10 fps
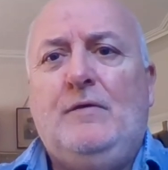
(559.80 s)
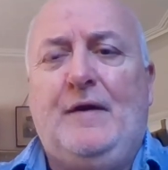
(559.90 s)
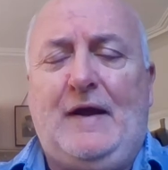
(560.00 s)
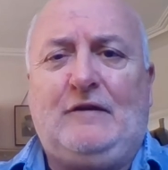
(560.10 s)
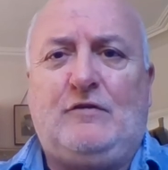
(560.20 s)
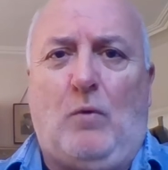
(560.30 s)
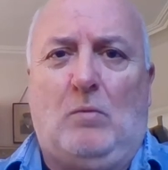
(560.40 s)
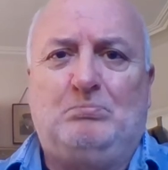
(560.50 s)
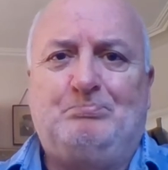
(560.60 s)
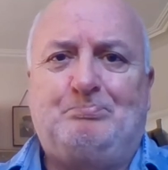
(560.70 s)
The next
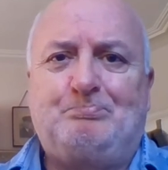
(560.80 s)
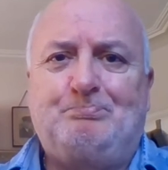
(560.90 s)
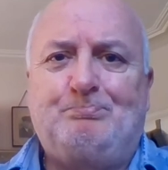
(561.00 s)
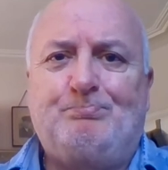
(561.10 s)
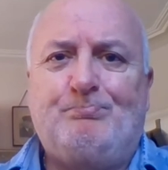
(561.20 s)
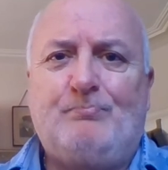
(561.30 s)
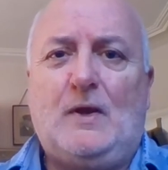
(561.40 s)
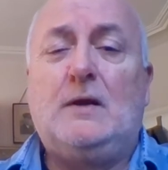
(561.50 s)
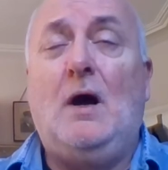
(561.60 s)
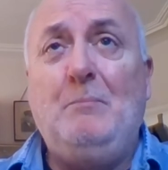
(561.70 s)
one,
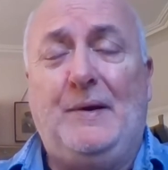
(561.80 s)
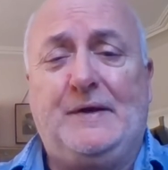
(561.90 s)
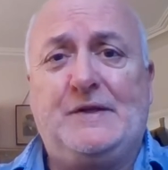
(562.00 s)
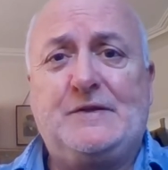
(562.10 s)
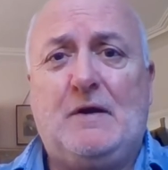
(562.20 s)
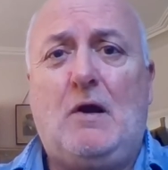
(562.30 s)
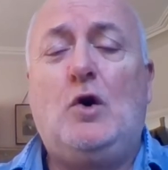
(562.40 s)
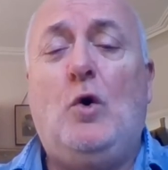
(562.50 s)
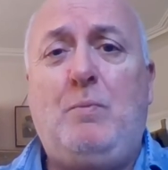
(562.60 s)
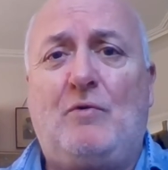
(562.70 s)
companies,
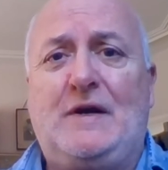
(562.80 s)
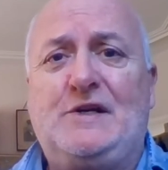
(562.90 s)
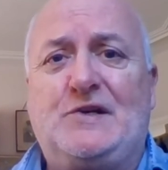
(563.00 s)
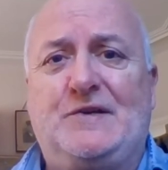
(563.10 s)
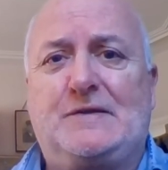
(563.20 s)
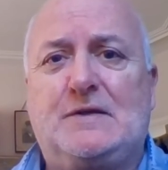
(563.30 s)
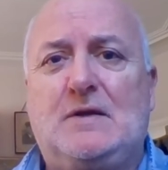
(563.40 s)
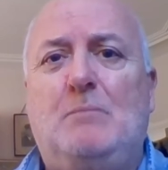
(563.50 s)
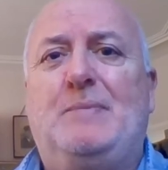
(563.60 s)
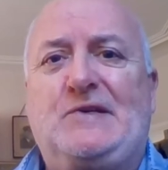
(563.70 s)
corporations,
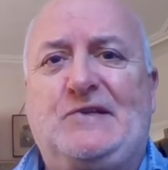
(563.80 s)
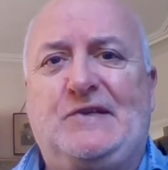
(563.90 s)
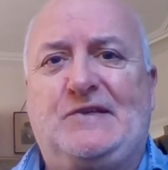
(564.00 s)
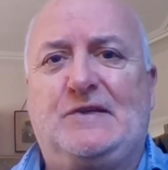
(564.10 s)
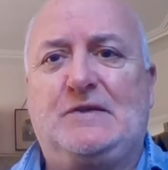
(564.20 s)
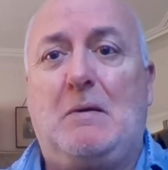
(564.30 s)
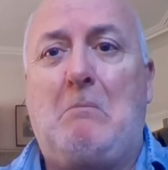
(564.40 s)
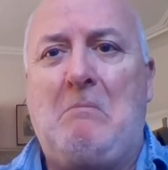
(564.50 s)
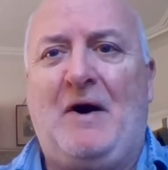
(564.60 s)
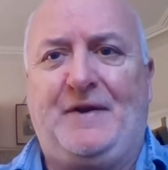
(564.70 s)
businesses,
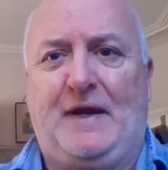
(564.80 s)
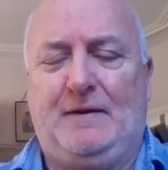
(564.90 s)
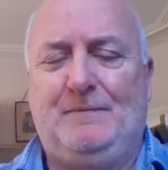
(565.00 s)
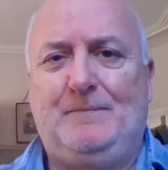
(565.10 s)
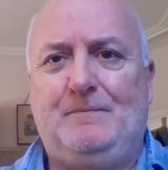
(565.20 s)
money.